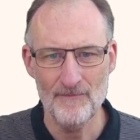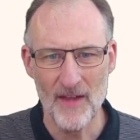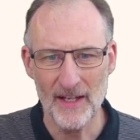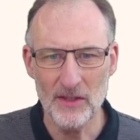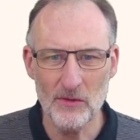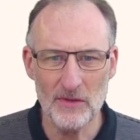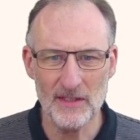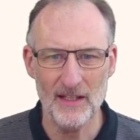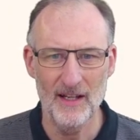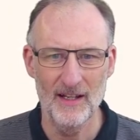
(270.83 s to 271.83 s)
I
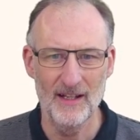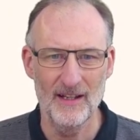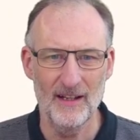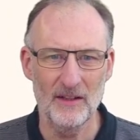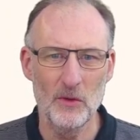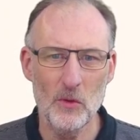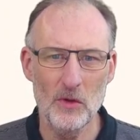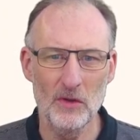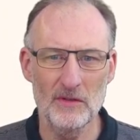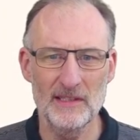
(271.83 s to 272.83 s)
used
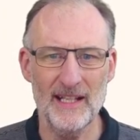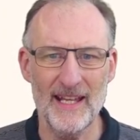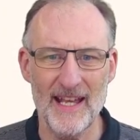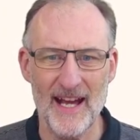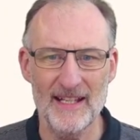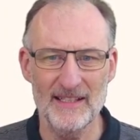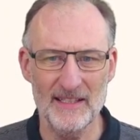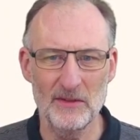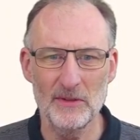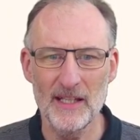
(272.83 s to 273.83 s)
Google's AI
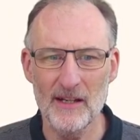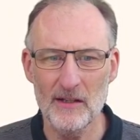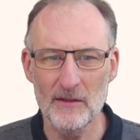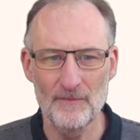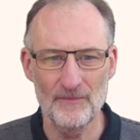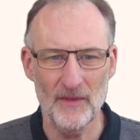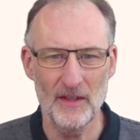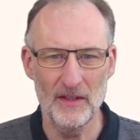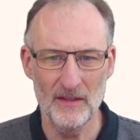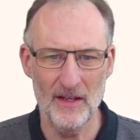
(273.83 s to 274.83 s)
Studio,
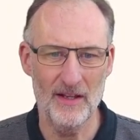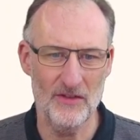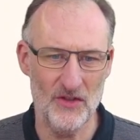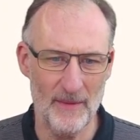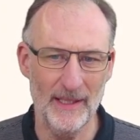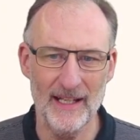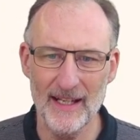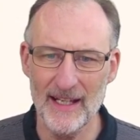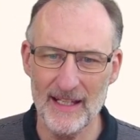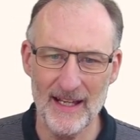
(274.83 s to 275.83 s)

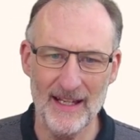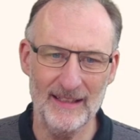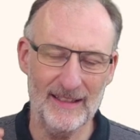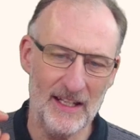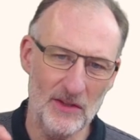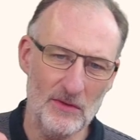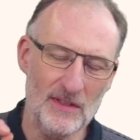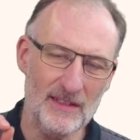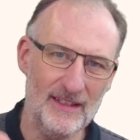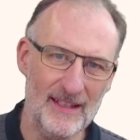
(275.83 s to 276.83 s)
Gemini, and I
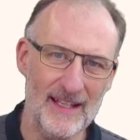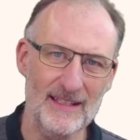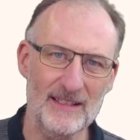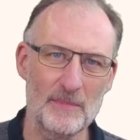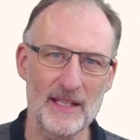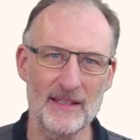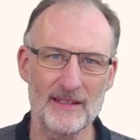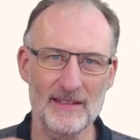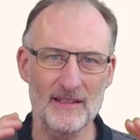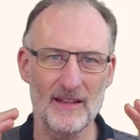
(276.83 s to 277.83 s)
used this
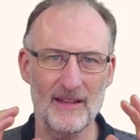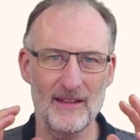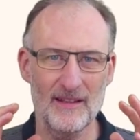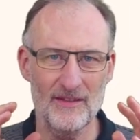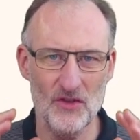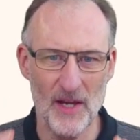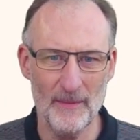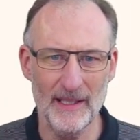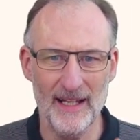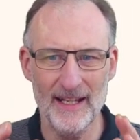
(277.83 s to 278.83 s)
because
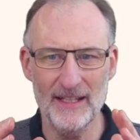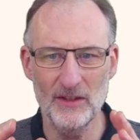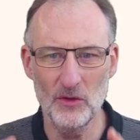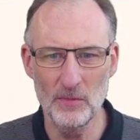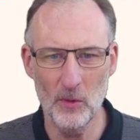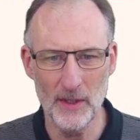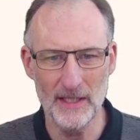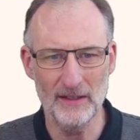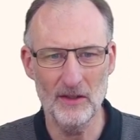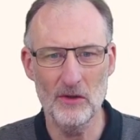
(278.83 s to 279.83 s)
Gemini
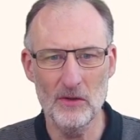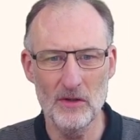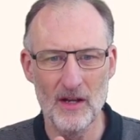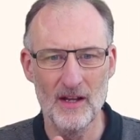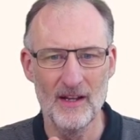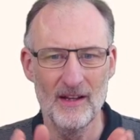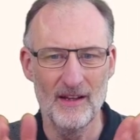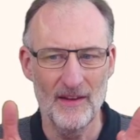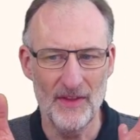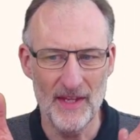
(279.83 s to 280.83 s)
2.0,
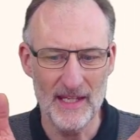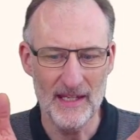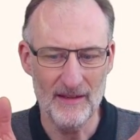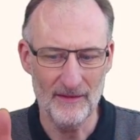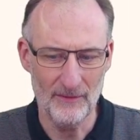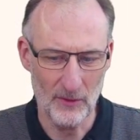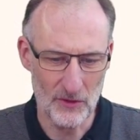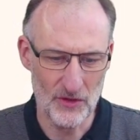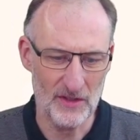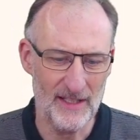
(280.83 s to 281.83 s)
the
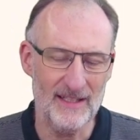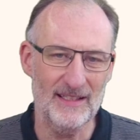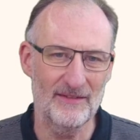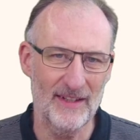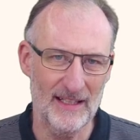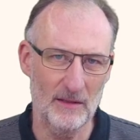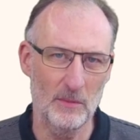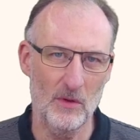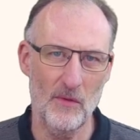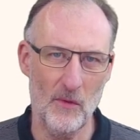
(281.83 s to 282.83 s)
version that's
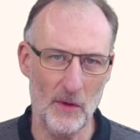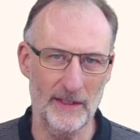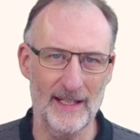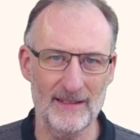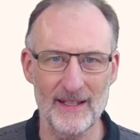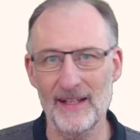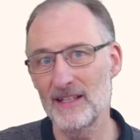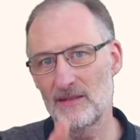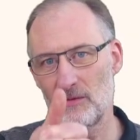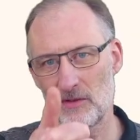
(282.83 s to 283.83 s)
available for testing,
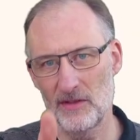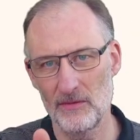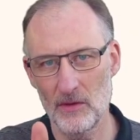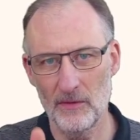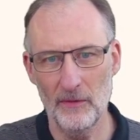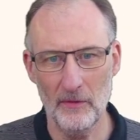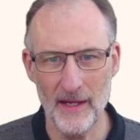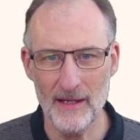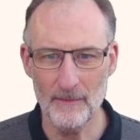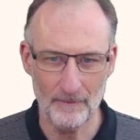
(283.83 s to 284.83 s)
is first of all free,